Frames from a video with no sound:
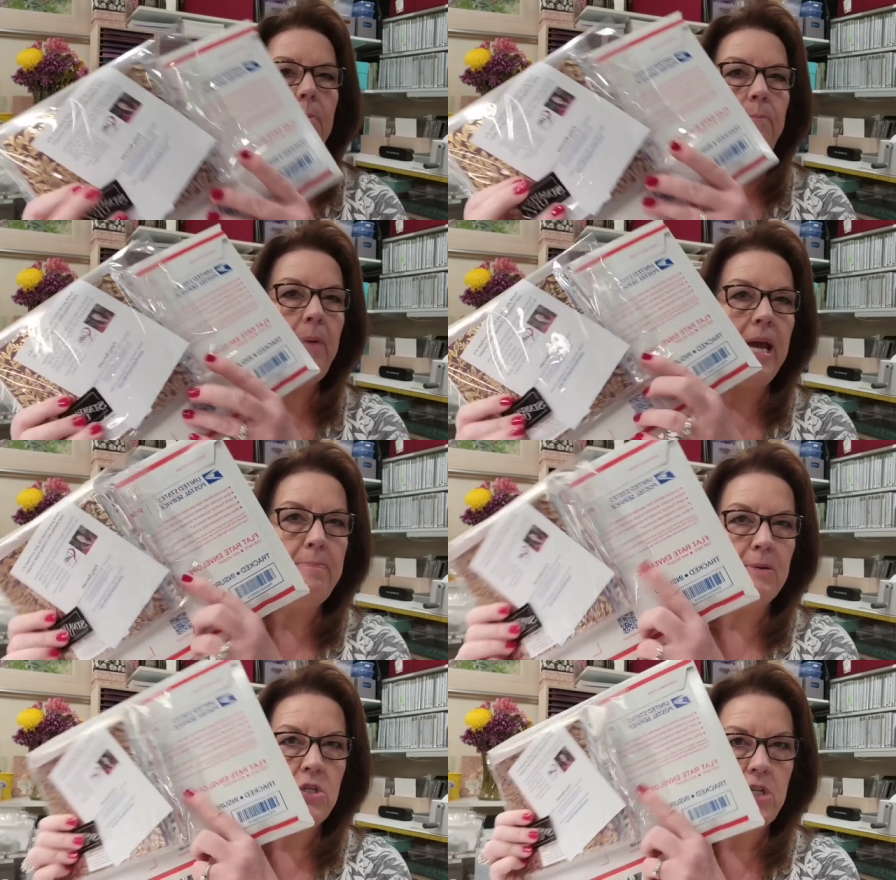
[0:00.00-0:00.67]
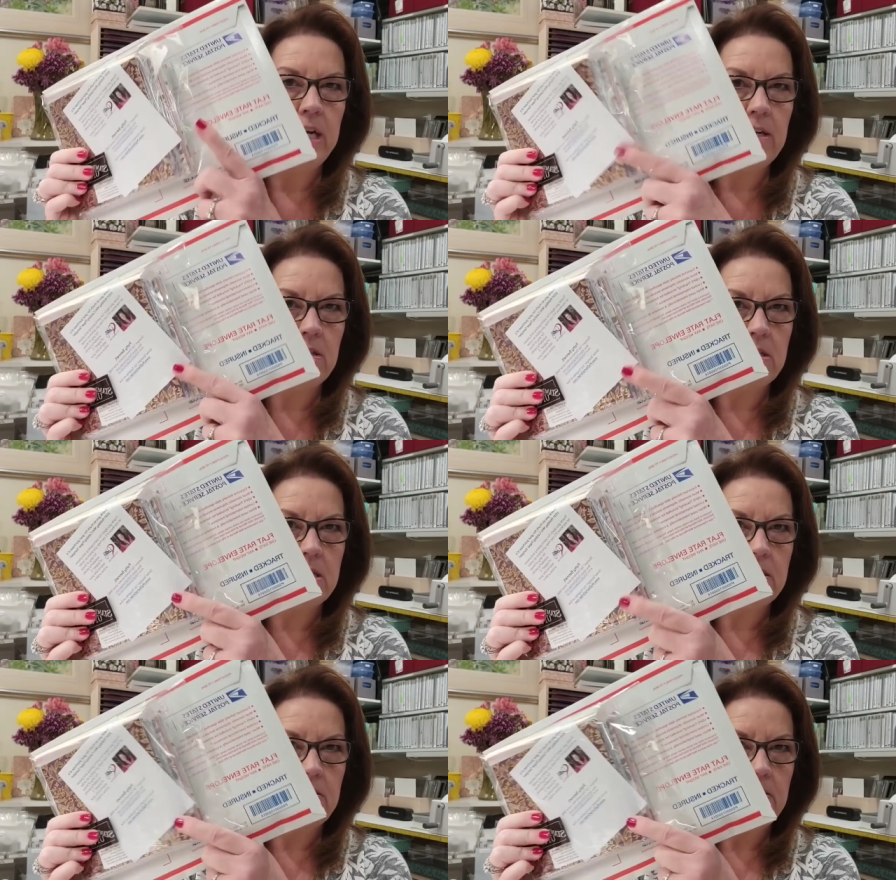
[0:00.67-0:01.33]
paper
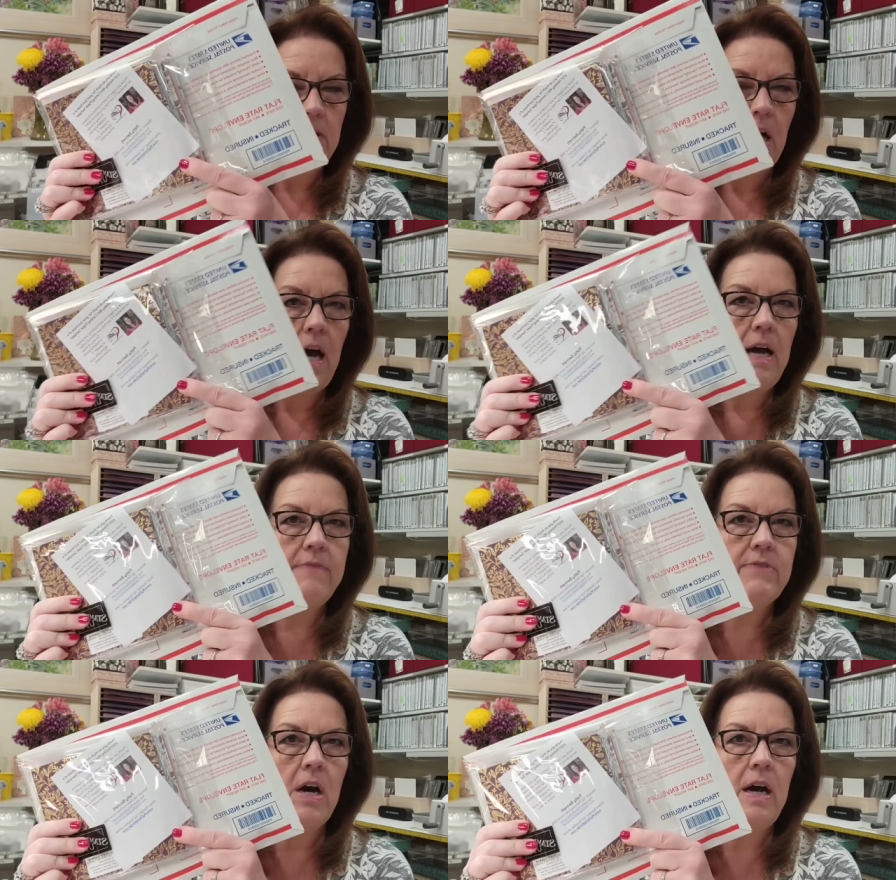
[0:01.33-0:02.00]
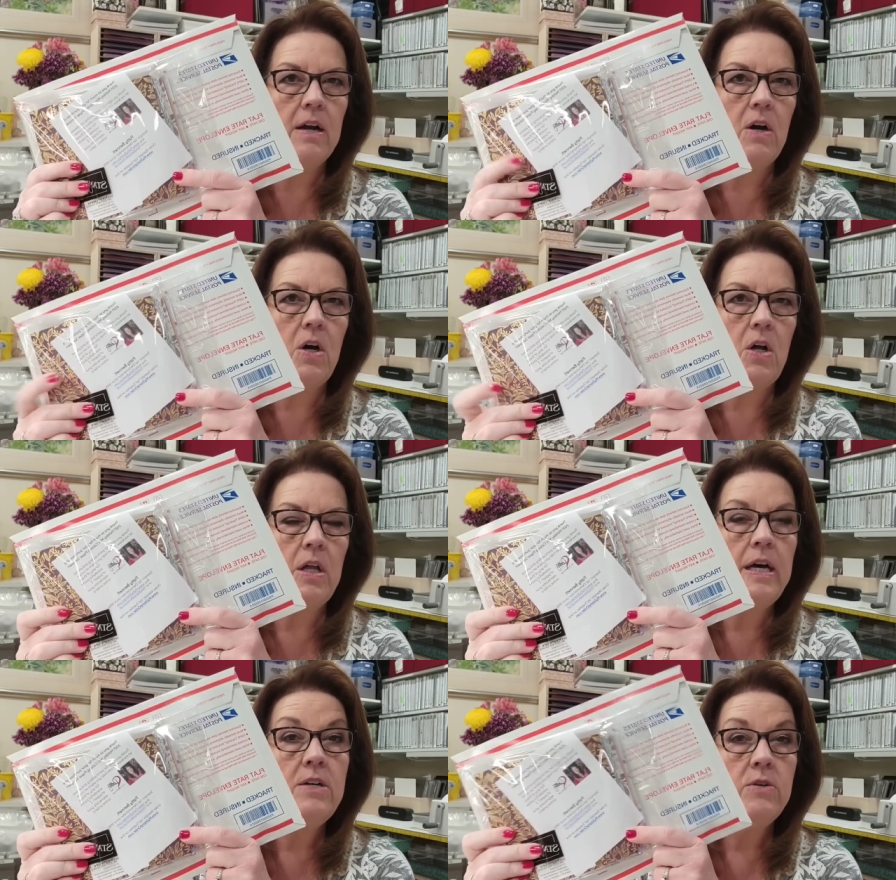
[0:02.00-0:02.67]
shares. I've got all
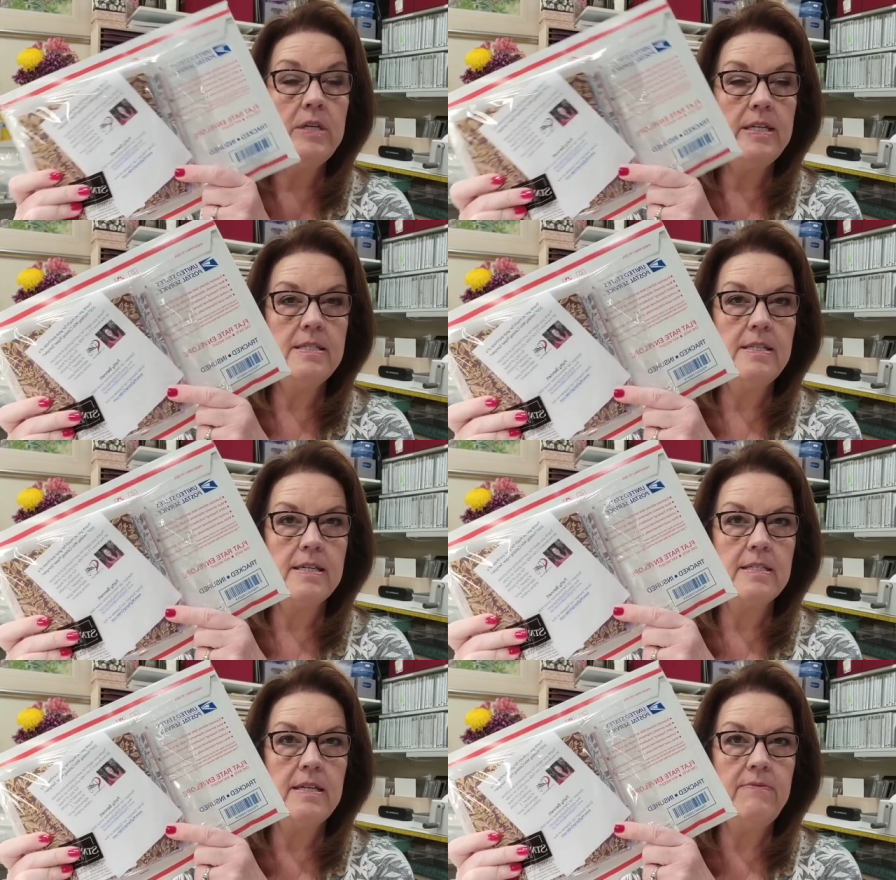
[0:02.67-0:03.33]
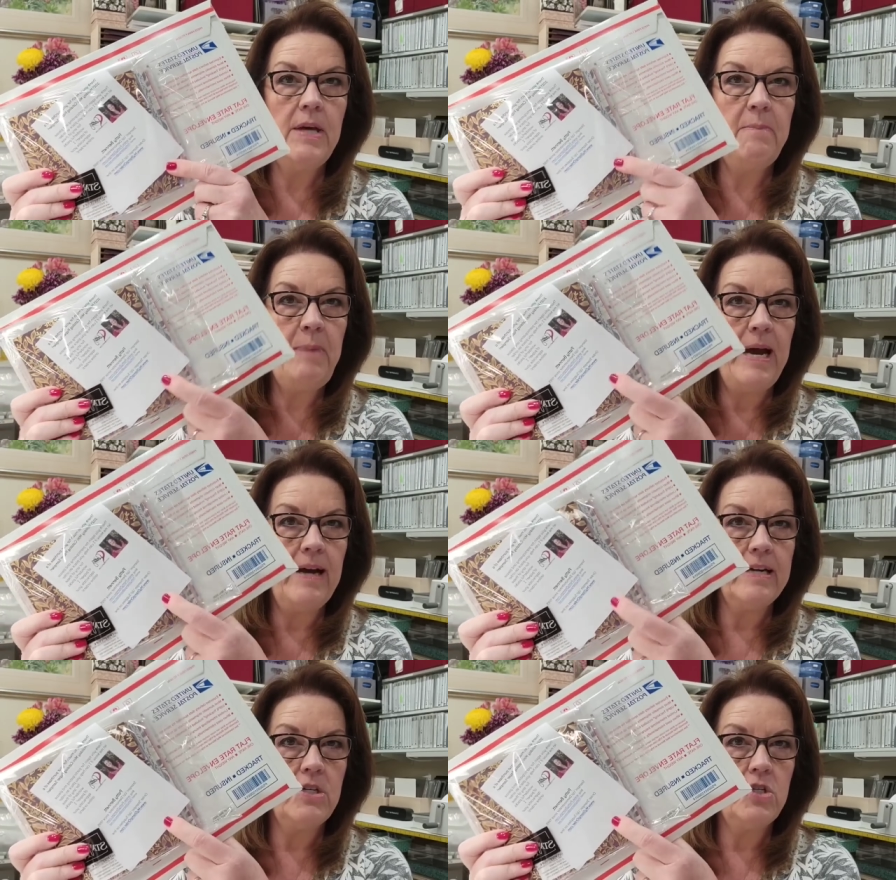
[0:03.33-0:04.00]
106 of them
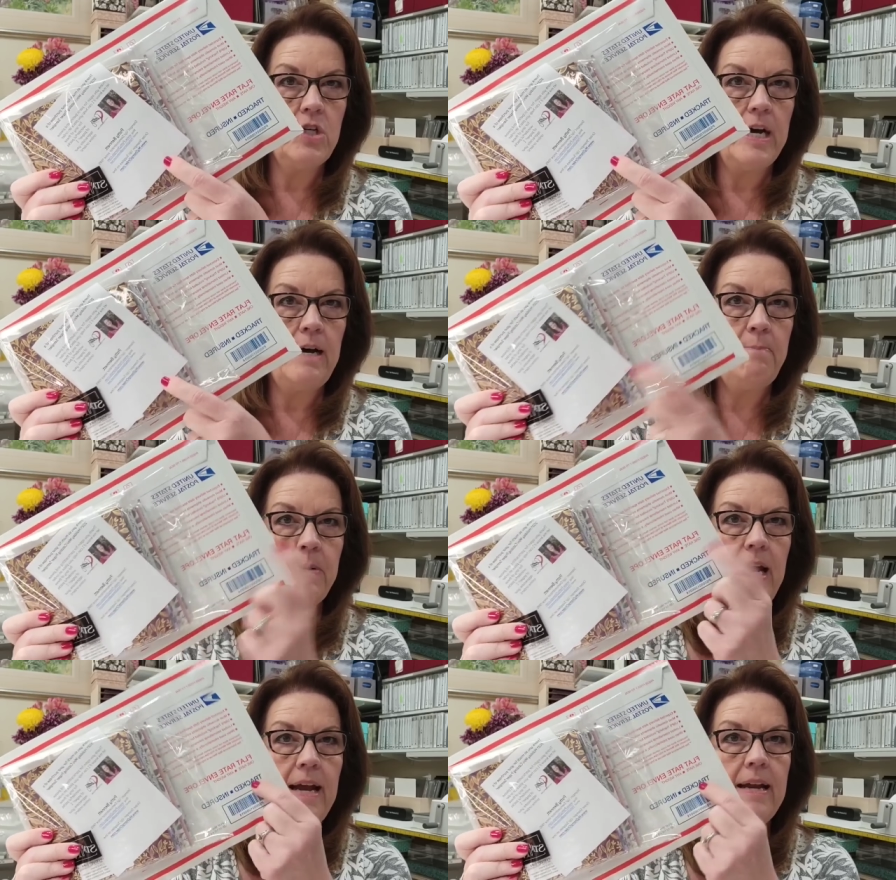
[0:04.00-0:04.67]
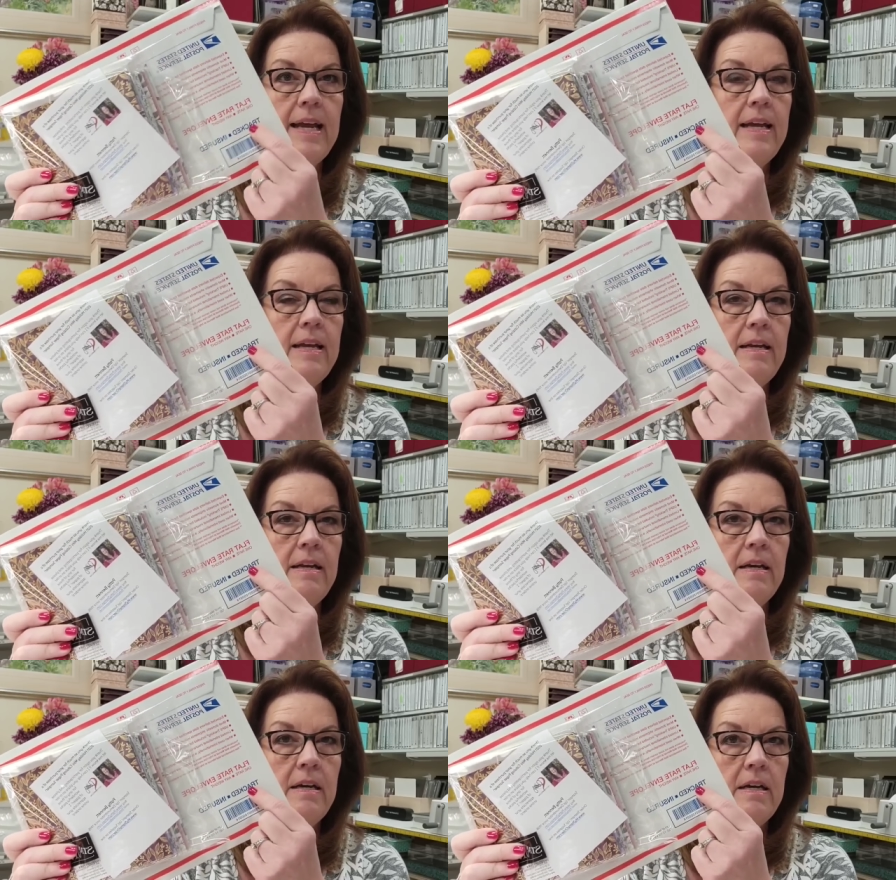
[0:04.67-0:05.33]
packaged up and
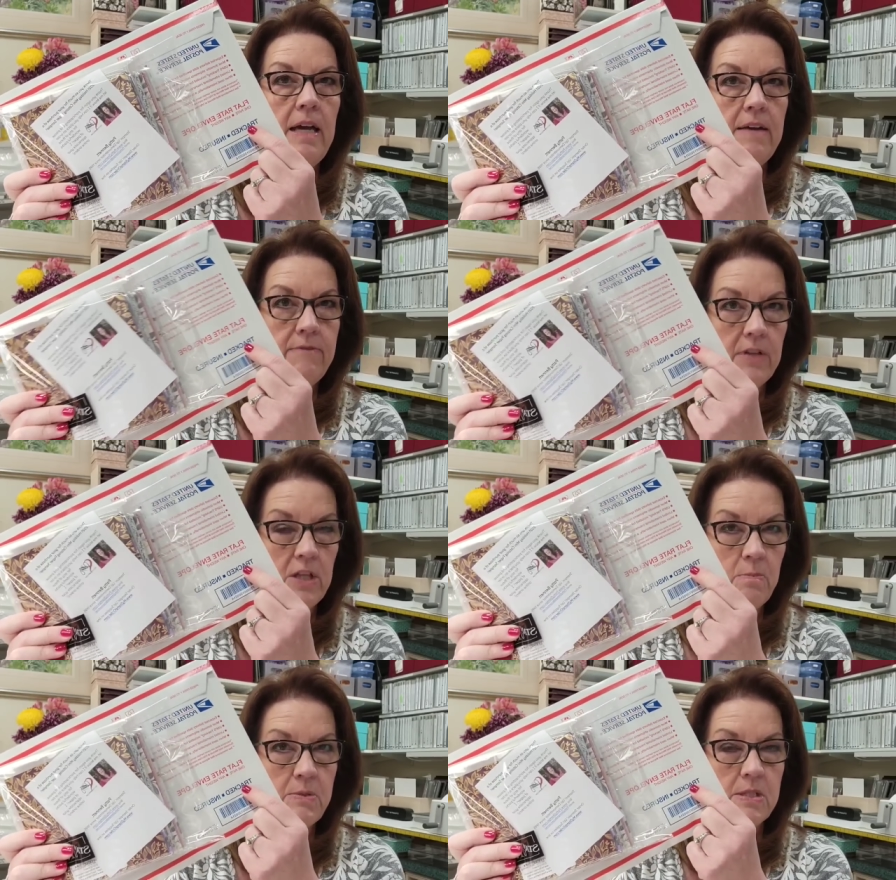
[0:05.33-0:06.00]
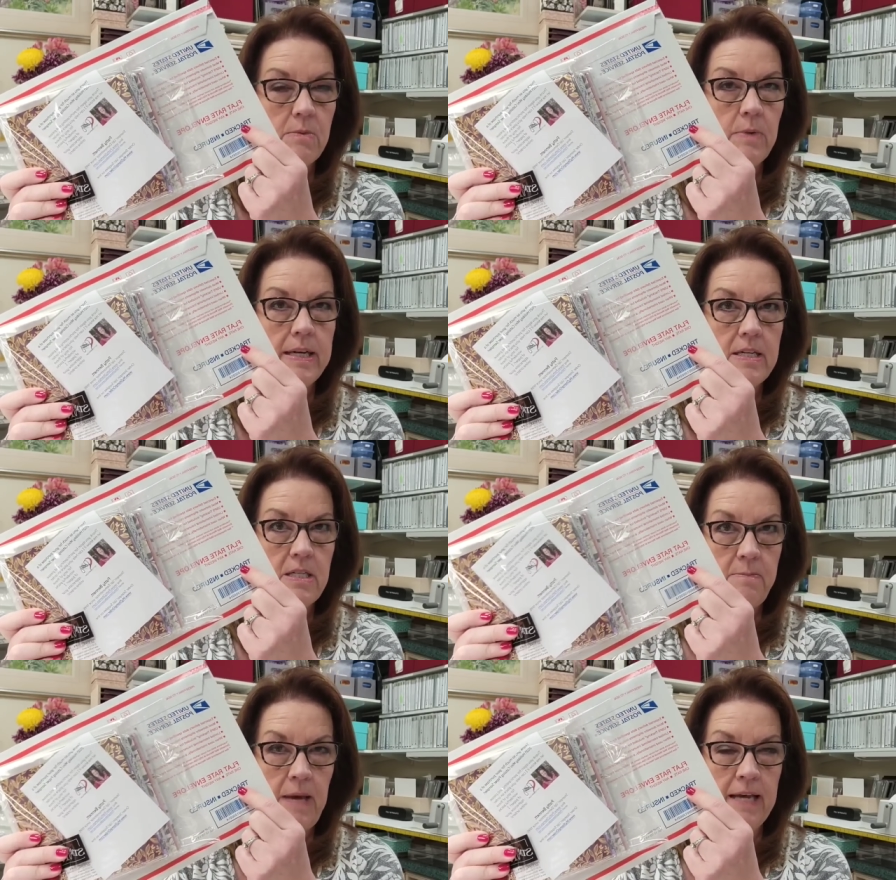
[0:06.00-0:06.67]
in envelopes ready
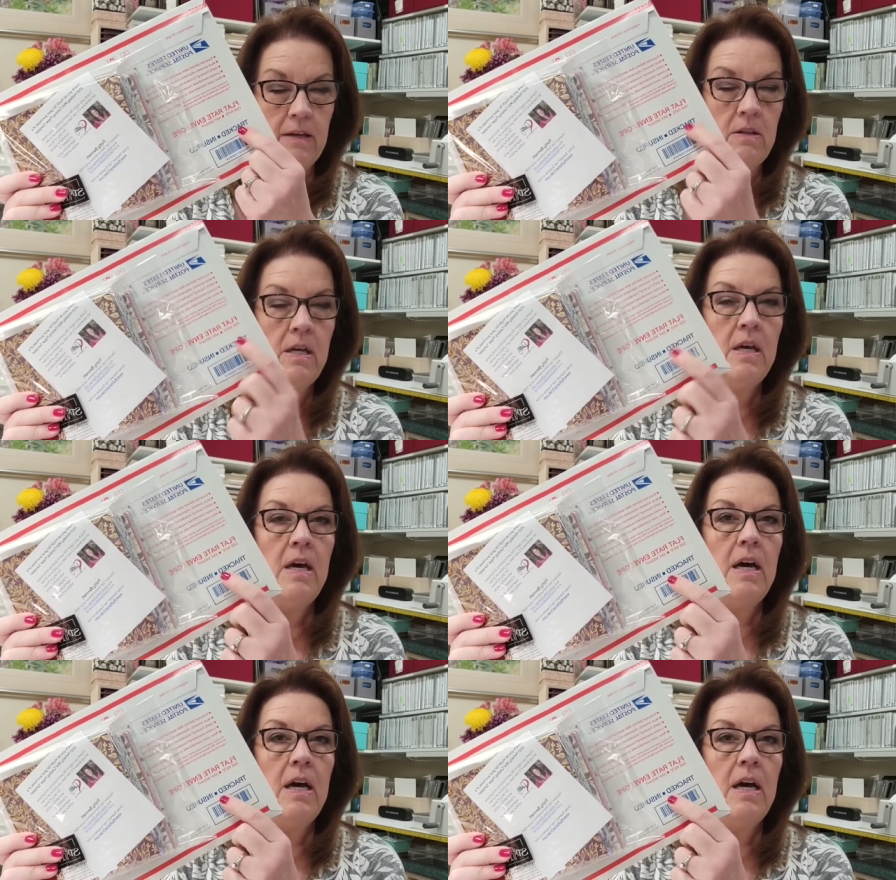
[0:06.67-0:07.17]
to mail.